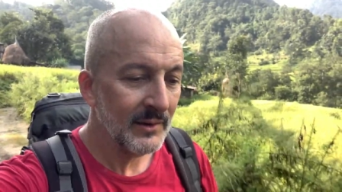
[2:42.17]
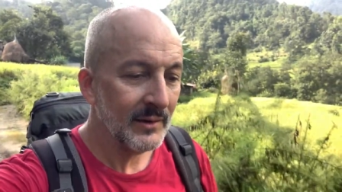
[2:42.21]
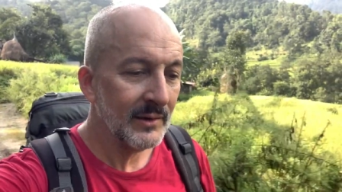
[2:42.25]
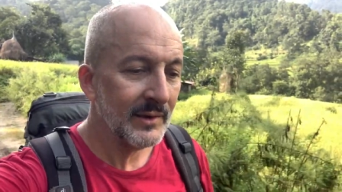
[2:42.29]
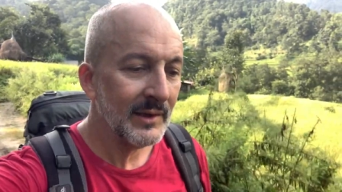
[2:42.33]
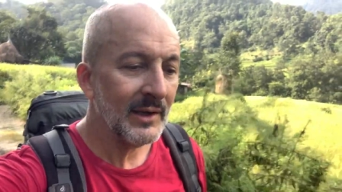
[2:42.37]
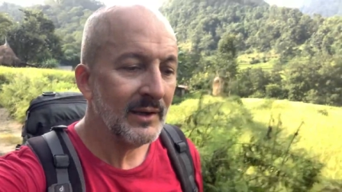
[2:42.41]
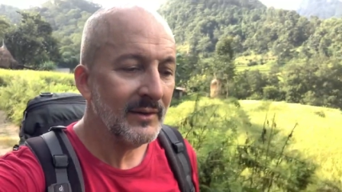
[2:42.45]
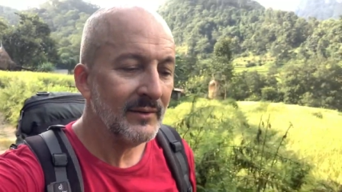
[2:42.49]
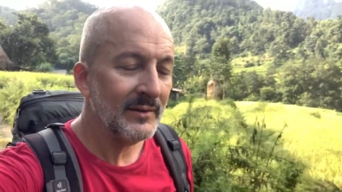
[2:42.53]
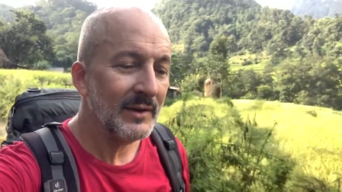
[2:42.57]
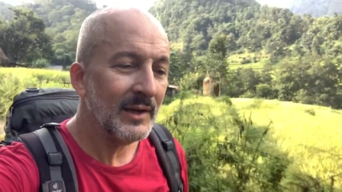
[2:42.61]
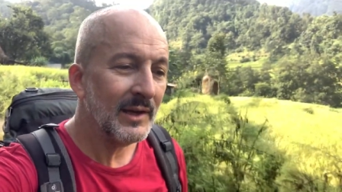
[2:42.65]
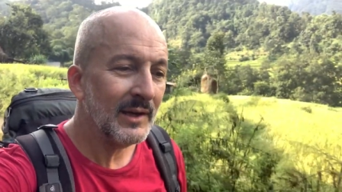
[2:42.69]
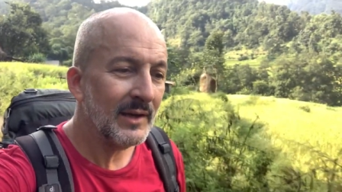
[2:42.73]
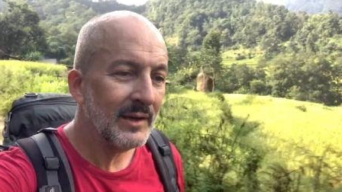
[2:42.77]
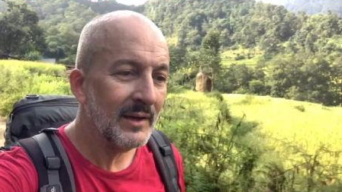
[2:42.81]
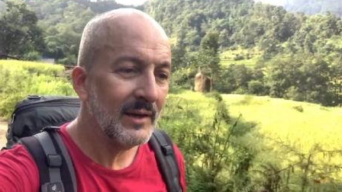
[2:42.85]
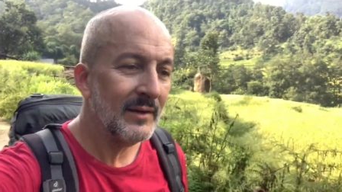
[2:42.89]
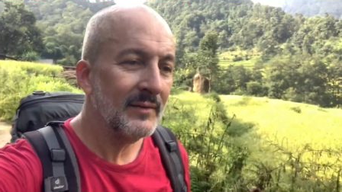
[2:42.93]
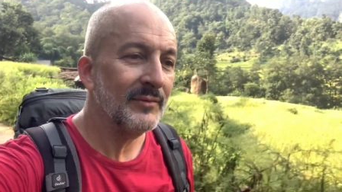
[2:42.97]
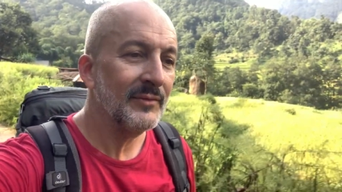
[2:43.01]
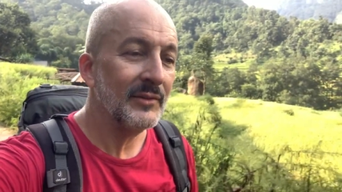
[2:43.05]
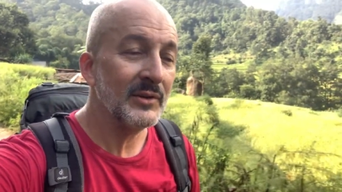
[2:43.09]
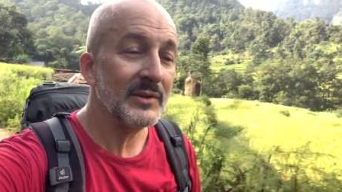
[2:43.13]
Okay,
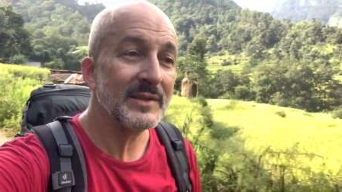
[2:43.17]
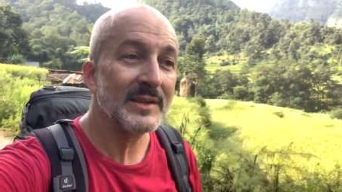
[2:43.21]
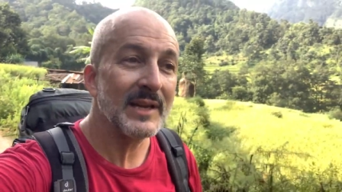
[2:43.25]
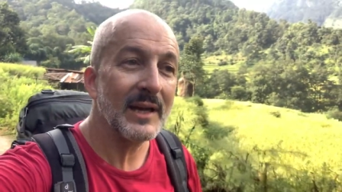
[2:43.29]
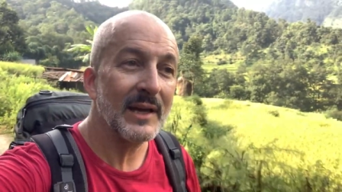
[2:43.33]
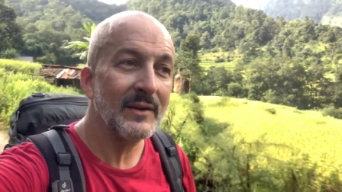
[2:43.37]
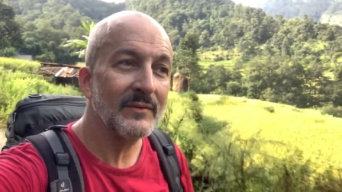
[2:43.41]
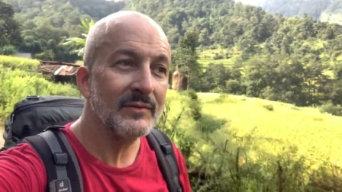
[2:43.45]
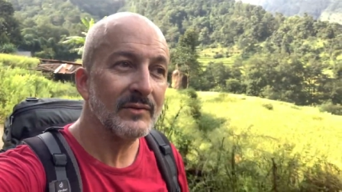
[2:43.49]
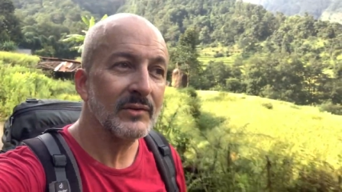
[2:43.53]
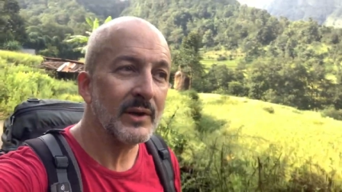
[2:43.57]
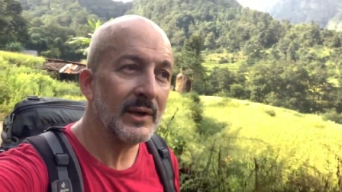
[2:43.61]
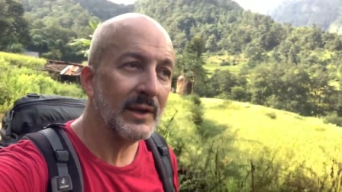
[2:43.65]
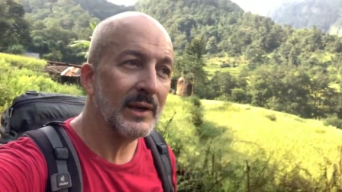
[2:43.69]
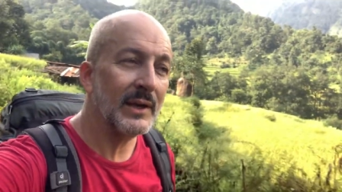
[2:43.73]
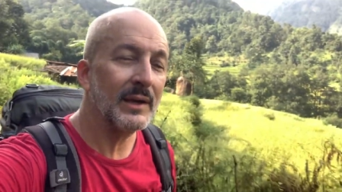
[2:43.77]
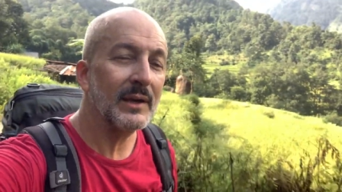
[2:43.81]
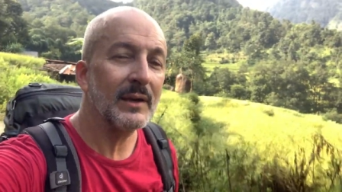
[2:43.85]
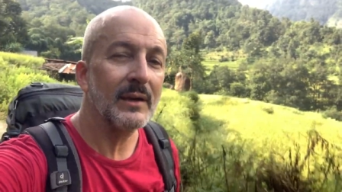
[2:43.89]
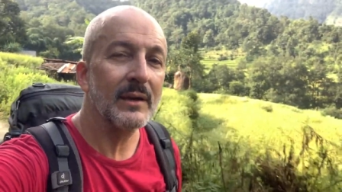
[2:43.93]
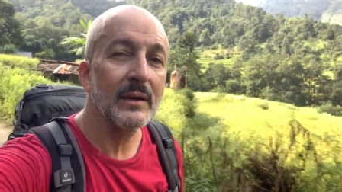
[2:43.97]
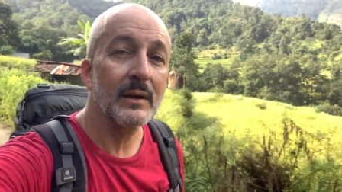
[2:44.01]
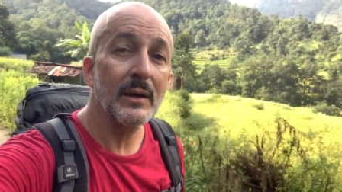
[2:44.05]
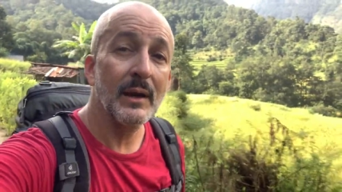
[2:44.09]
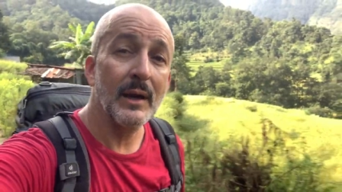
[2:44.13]
uh, first day of
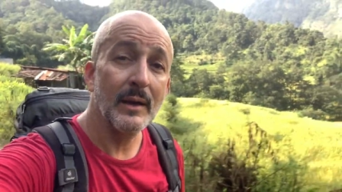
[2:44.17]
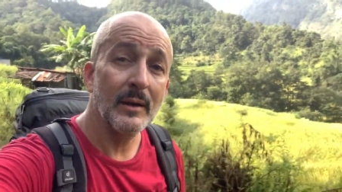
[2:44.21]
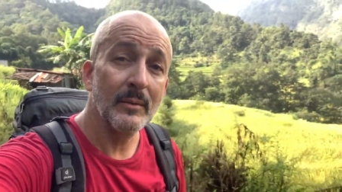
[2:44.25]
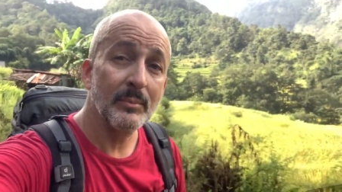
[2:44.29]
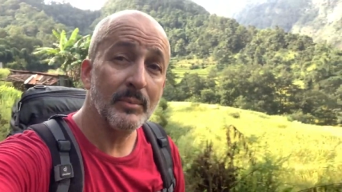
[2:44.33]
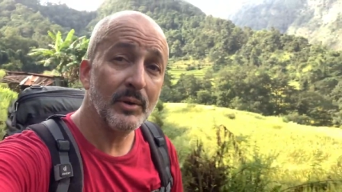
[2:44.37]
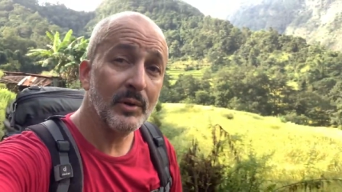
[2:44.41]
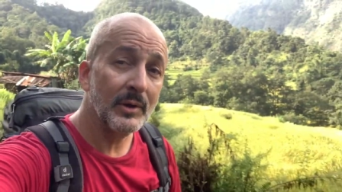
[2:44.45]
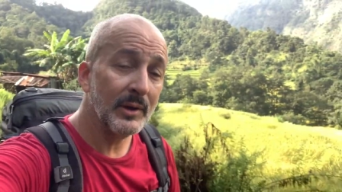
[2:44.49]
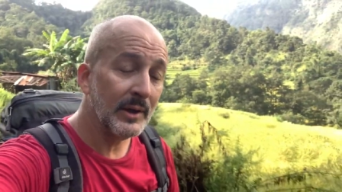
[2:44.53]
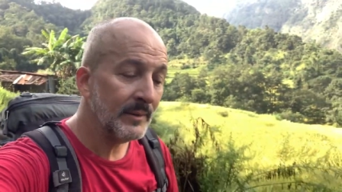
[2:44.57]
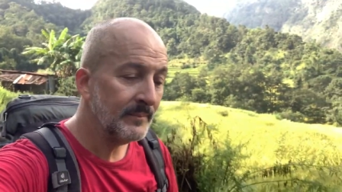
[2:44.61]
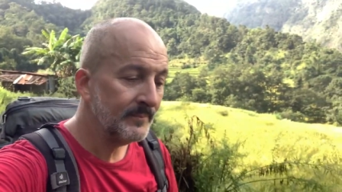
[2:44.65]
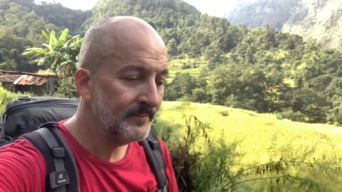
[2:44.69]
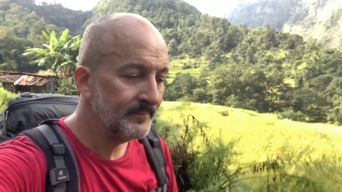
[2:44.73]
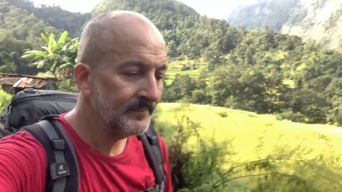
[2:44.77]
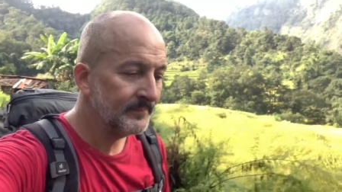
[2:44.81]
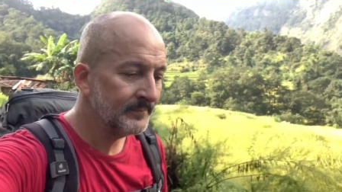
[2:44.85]
trekking Annapurna.